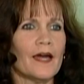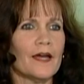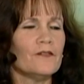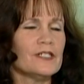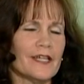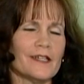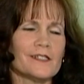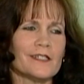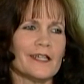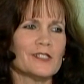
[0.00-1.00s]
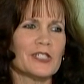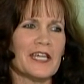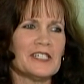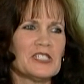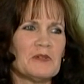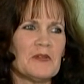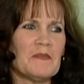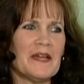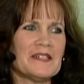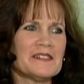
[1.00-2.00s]
Every day is an education with
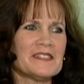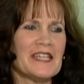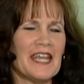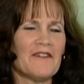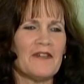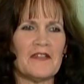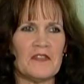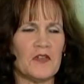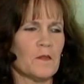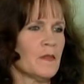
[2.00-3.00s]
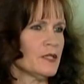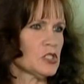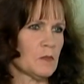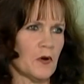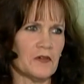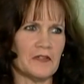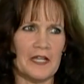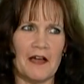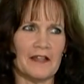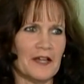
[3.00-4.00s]
bears, and I find that they're much smarter than
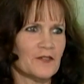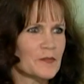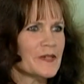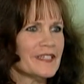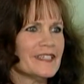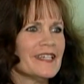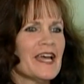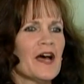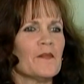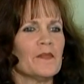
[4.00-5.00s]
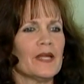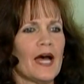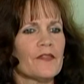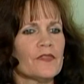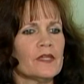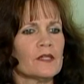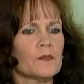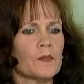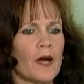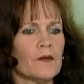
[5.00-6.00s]
I'll ever be. But I
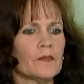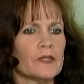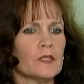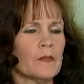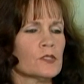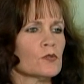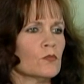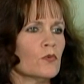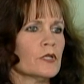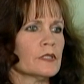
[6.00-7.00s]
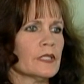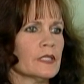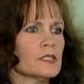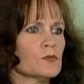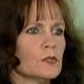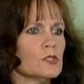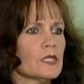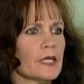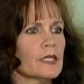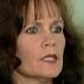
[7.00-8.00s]
think probably the most rewarding thing is when you
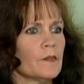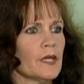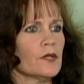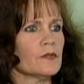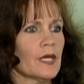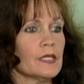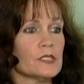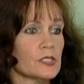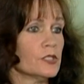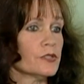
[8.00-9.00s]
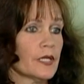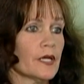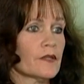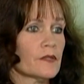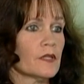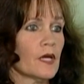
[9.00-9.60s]
take in a bear that is near death.